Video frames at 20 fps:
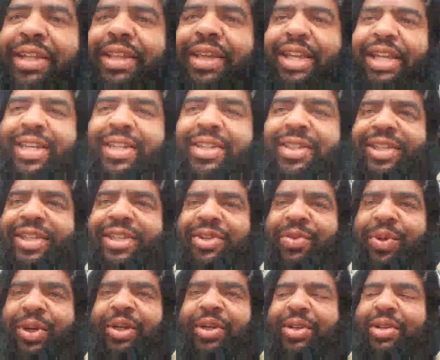Like he's a
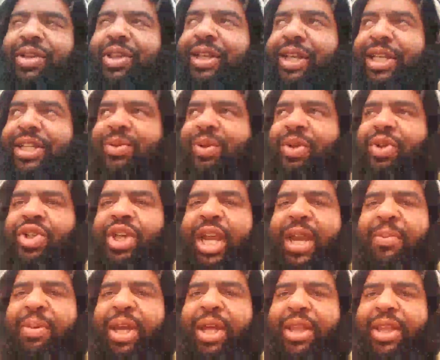real
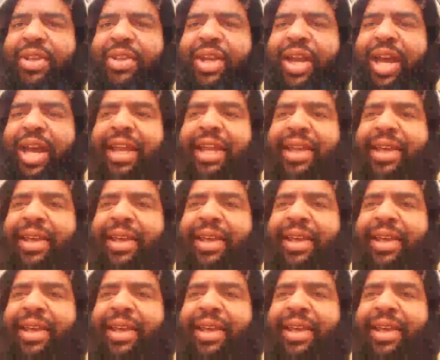champion. This guy."